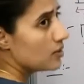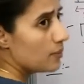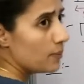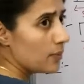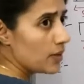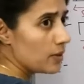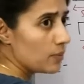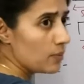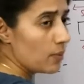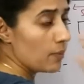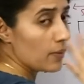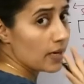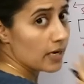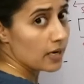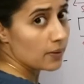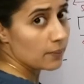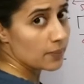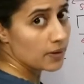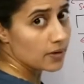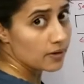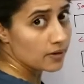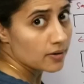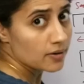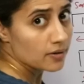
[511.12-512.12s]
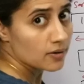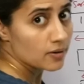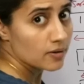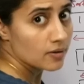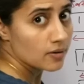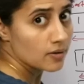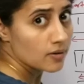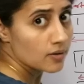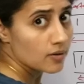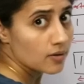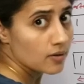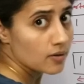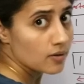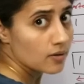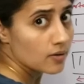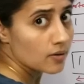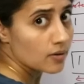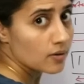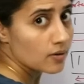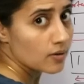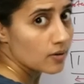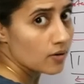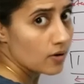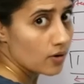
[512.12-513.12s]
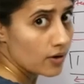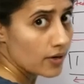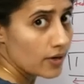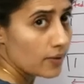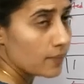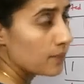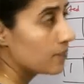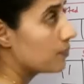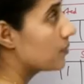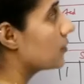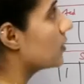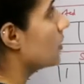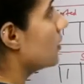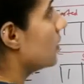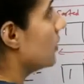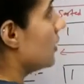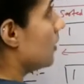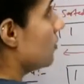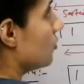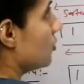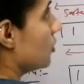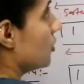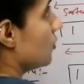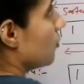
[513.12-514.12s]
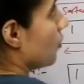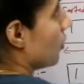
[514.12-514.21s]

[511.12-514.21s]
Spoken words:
the minimum element. Okay. Now see